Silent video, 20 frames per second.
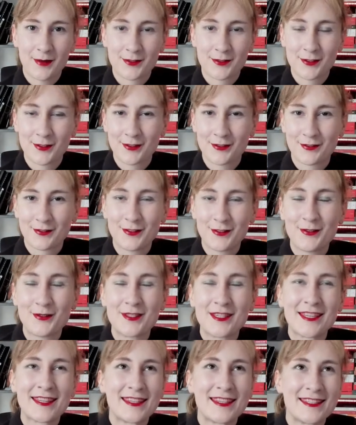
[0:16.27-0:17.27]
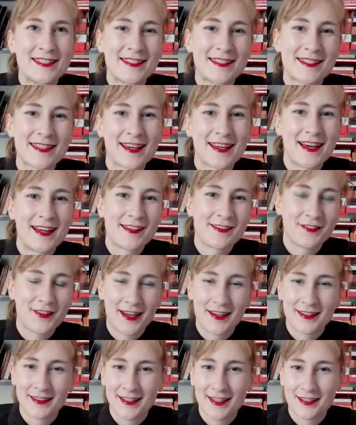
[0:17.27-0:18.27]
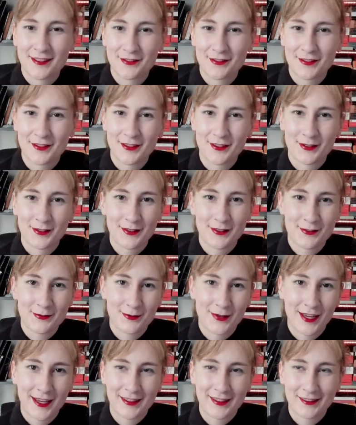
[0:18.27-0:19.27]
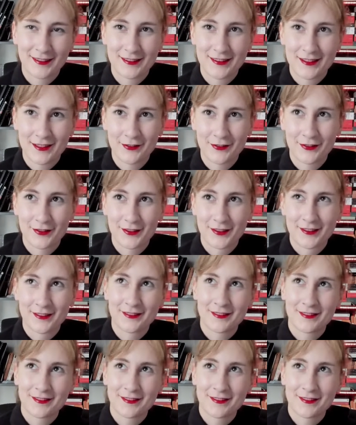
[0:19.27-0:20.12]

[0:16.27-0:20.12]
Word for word: I'm sort of using this as a kind of outlet for all of my different